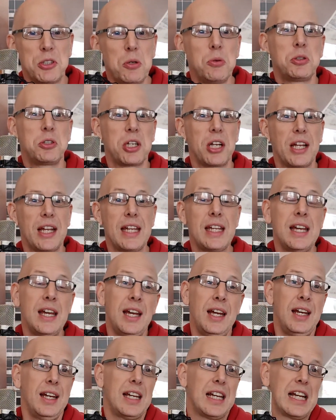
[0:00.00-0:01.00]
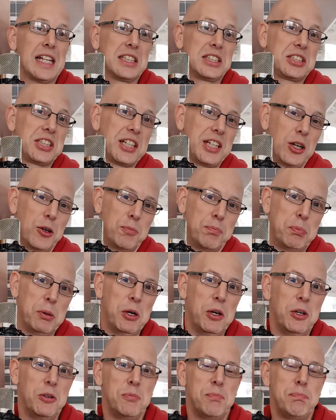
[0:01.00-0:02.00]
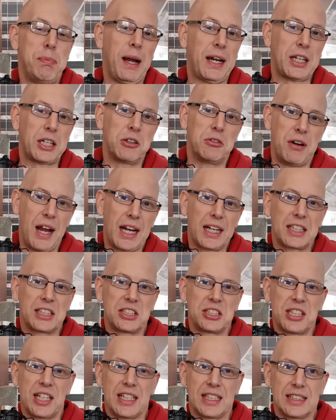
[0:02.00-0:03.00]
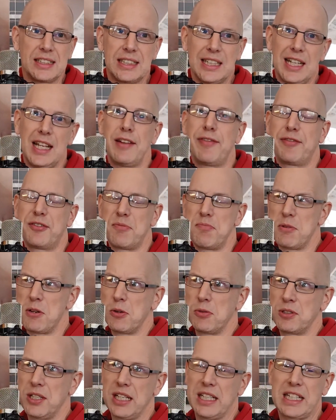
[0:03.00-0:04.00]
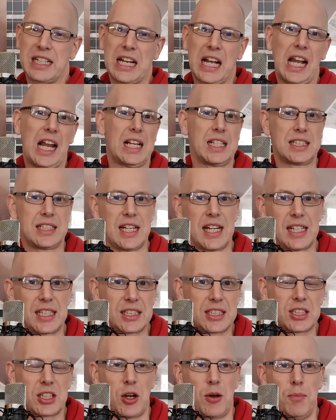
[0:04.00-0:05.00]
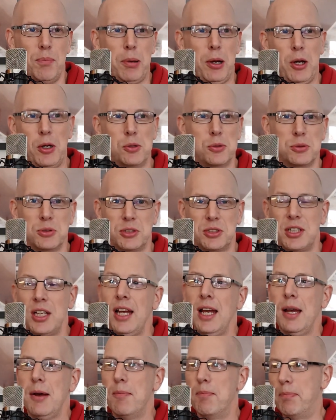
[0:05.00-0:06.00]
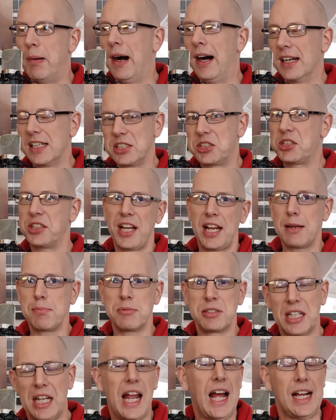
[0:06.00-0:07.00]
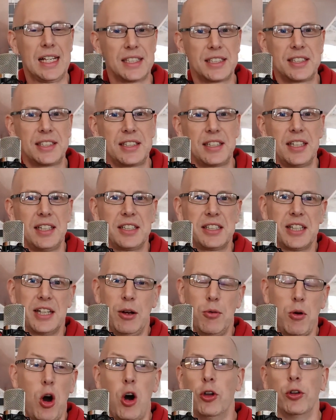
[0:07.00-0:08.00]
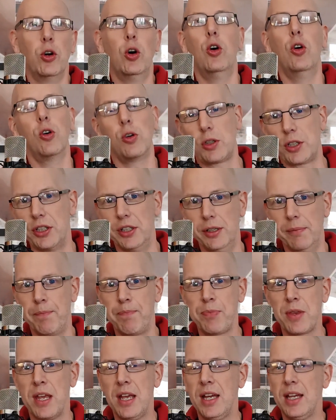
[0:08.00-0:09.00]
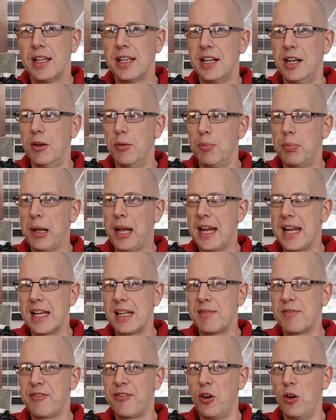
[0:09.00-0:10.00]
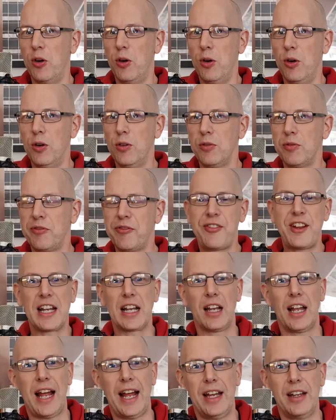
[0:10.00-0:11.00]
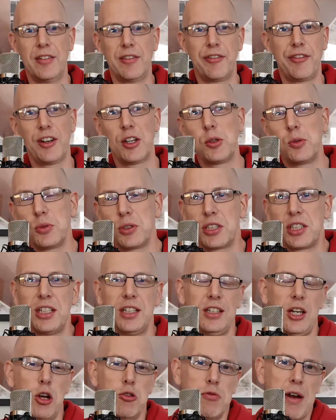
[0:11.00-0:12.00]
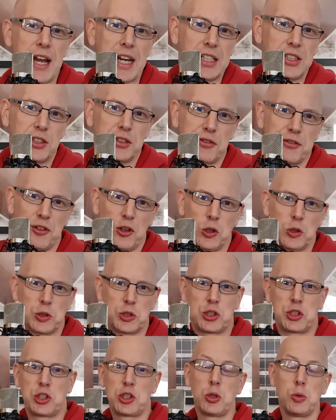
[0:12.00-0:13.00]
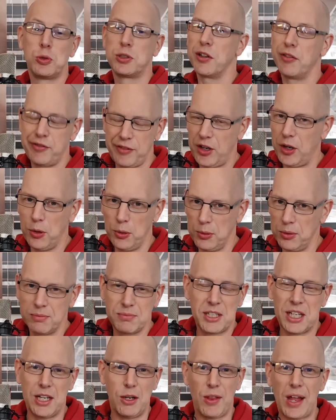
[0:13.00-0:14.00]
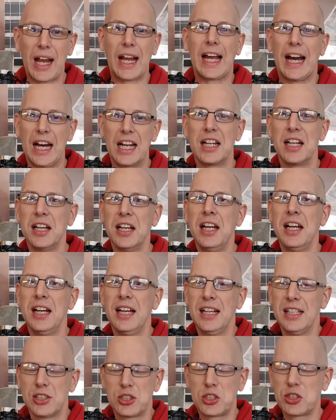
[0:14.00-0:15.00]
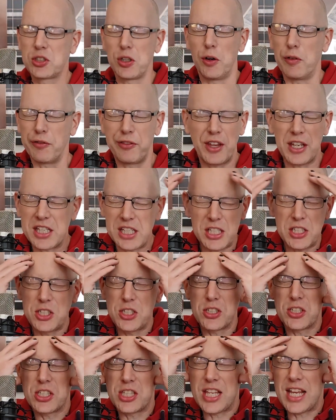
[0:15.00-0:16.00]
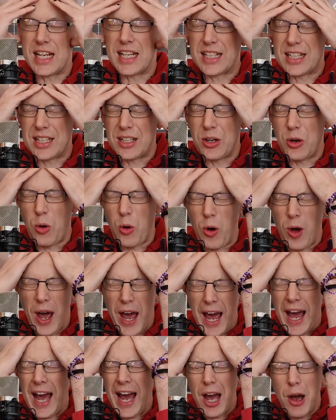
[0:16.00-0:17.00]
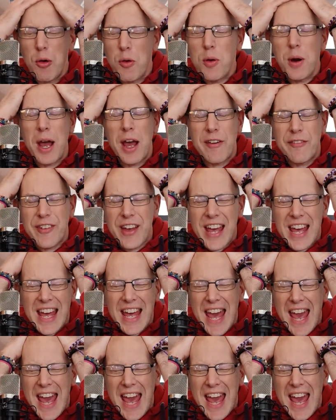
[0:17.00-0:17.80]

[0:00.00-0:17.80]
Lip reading: Usually it's, you know, Burt Bacharach sings lift music classics composed by James Last, you know, on organ, you know, played for fiddle and flute, arranged for sousaphone, you know, that kind of stuff that you just think, how have